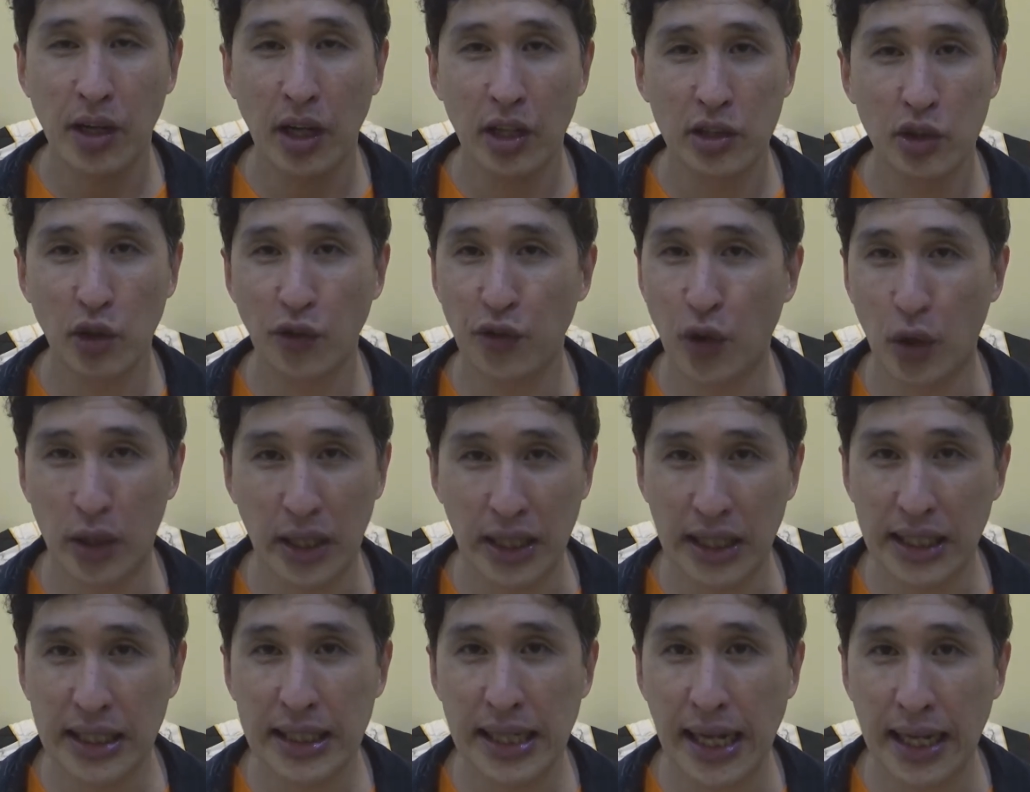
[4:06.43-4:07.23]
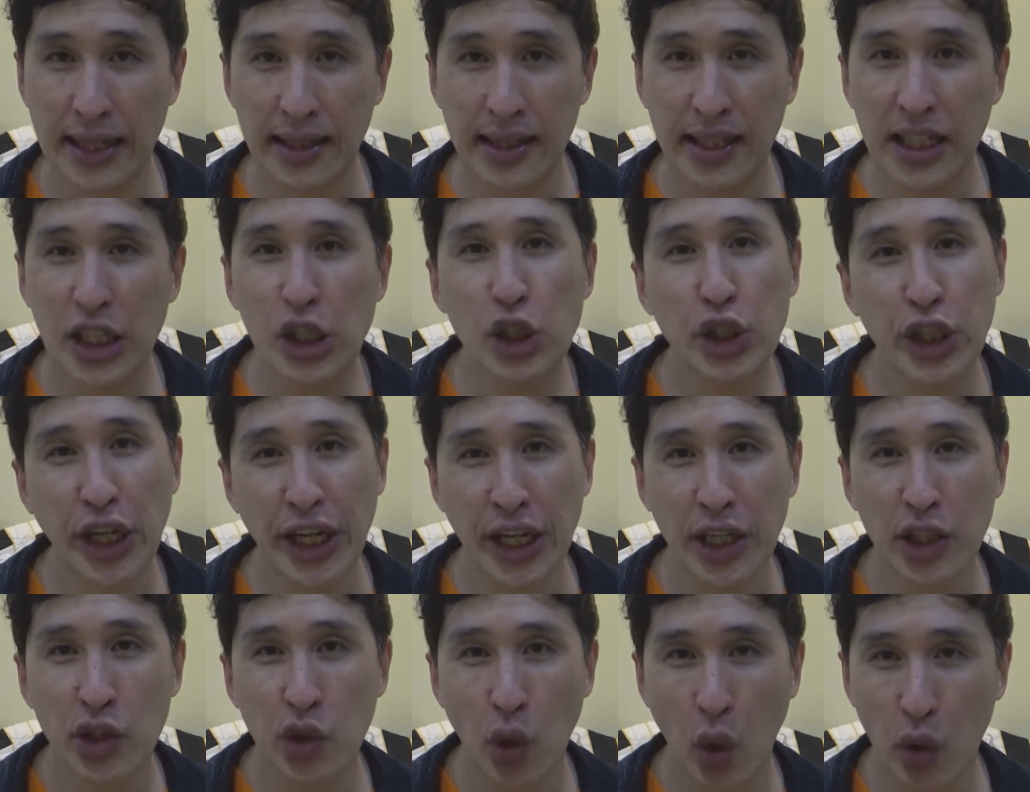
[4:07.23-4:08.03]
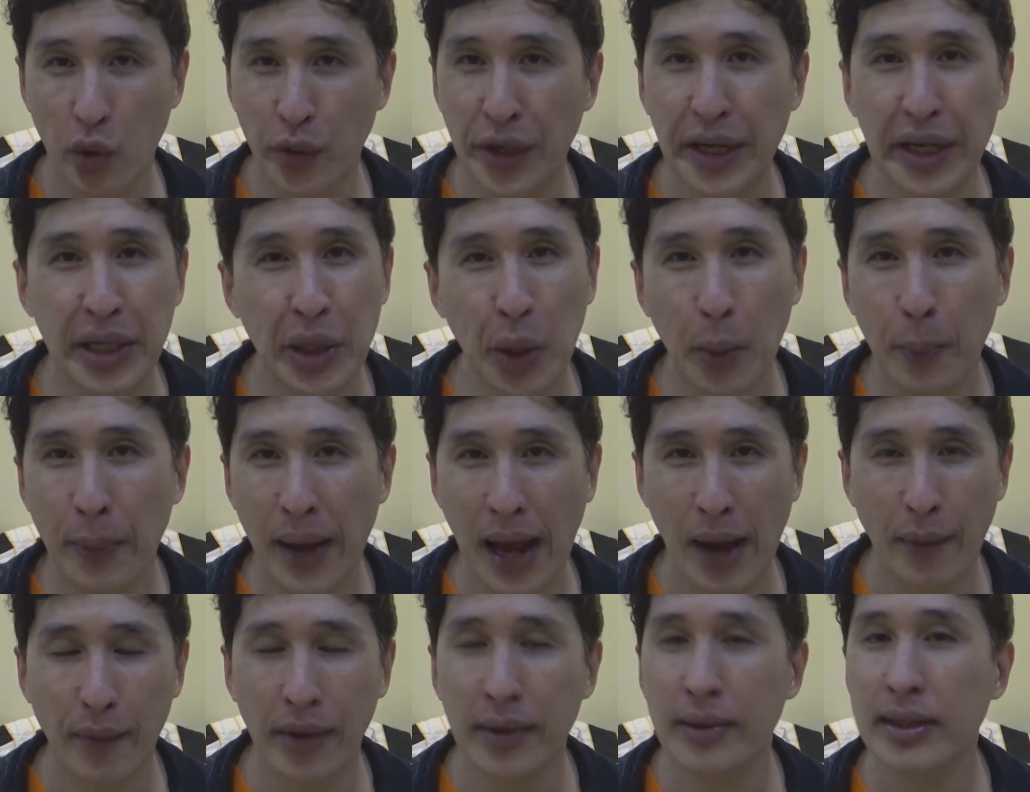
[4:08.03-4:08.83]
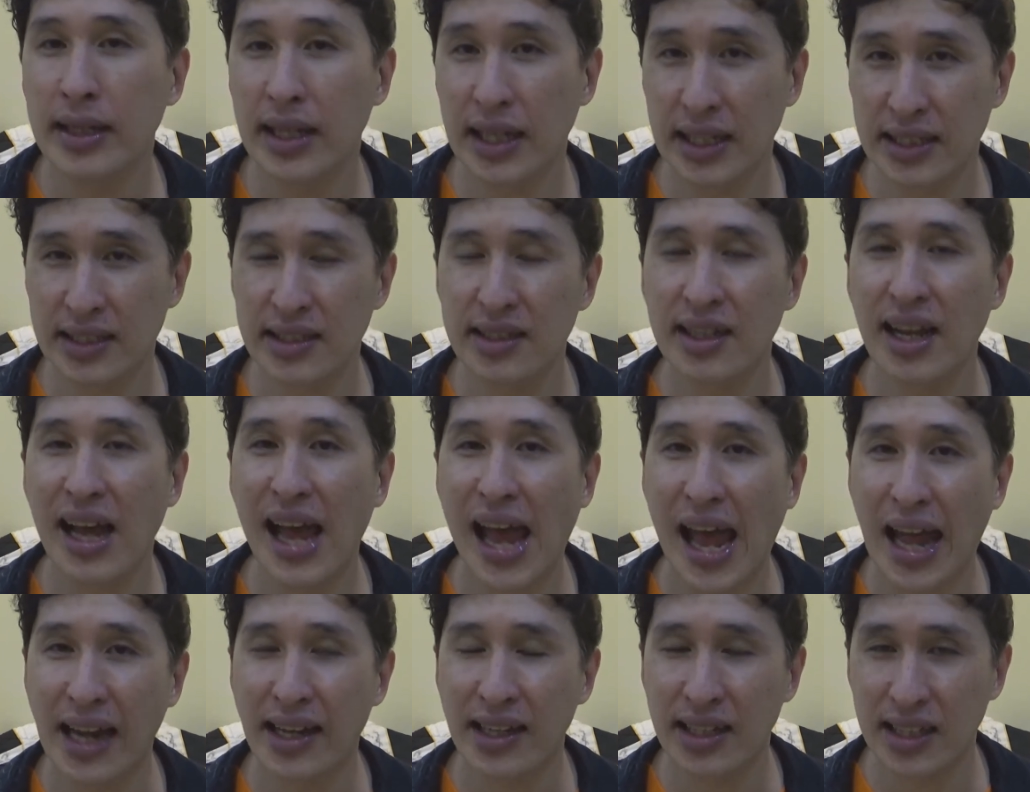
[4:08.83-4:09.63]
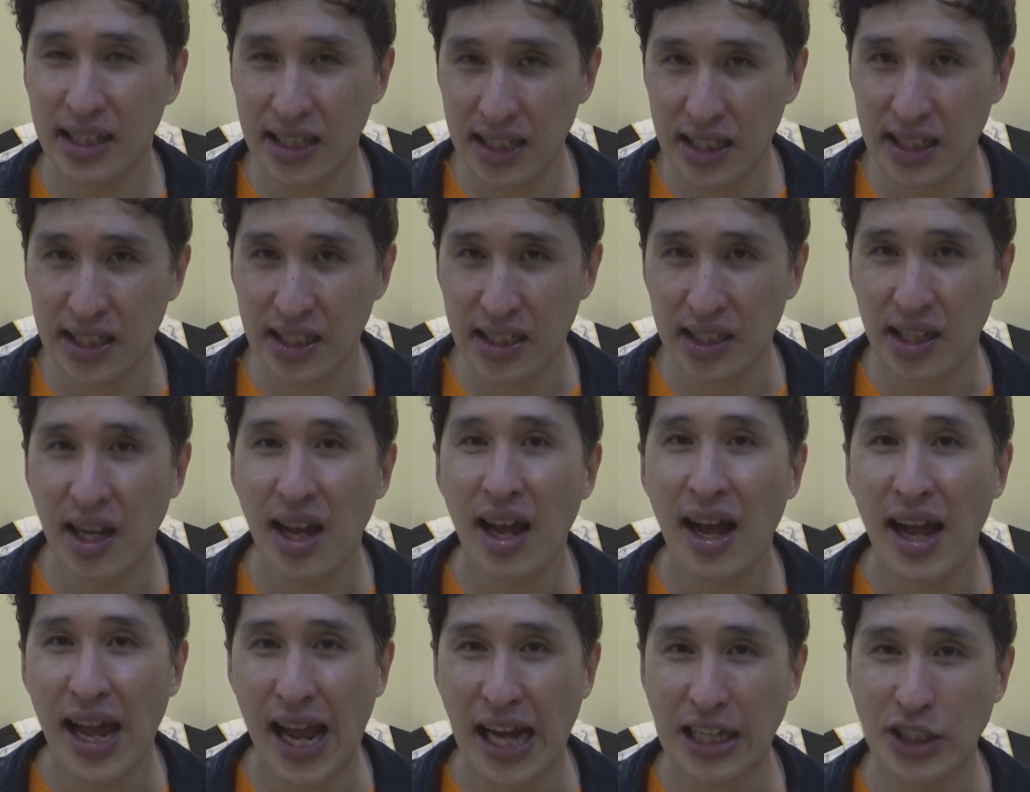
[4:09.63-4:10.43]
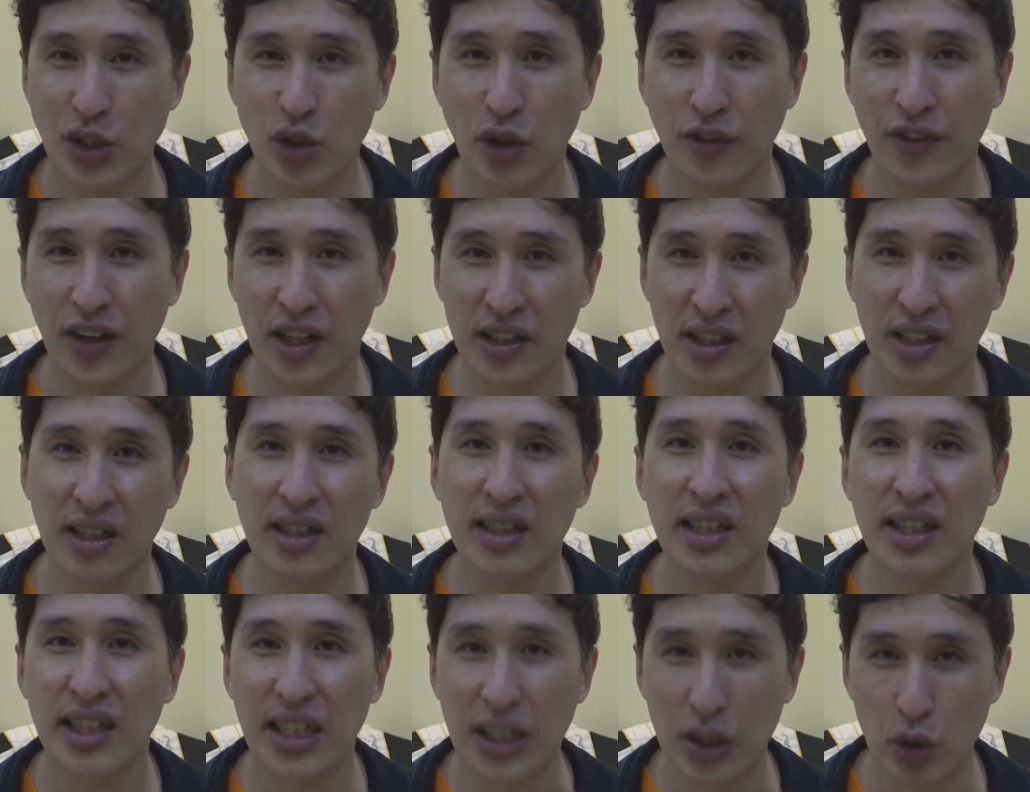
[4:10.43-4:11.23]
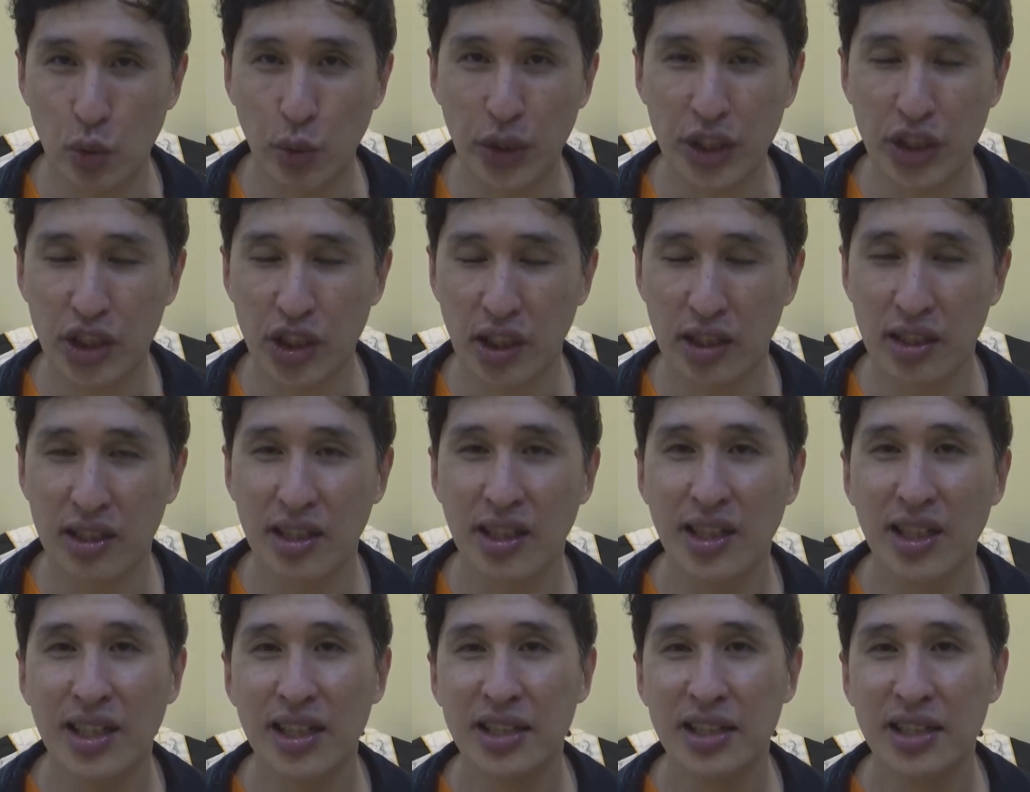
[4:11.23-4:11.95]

So for the ENTJ, your critical parent is NE, extroverted intuition.